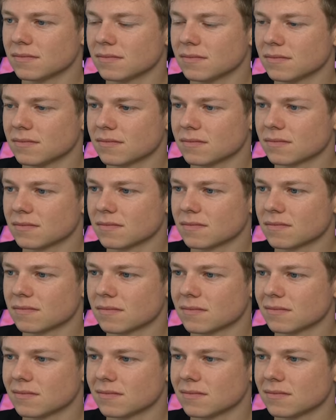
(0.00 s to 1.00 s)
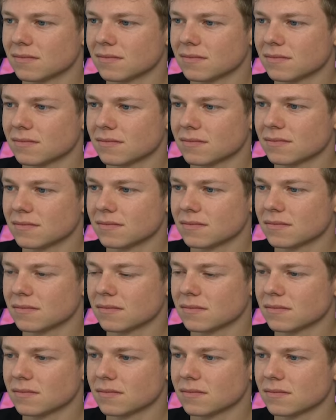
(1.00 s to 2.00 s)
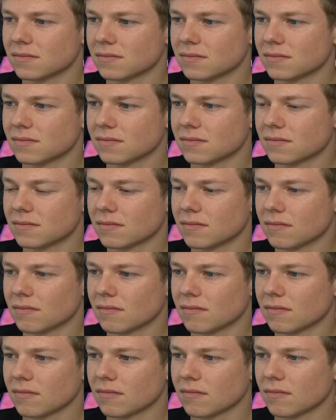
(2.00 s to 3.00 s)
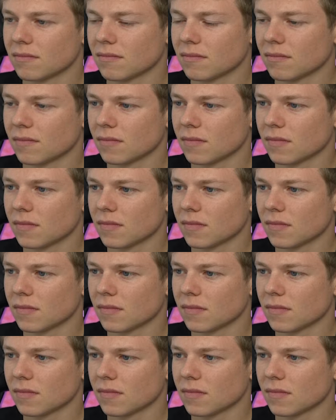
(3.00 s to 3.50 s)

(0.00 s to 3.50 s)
(not speaking)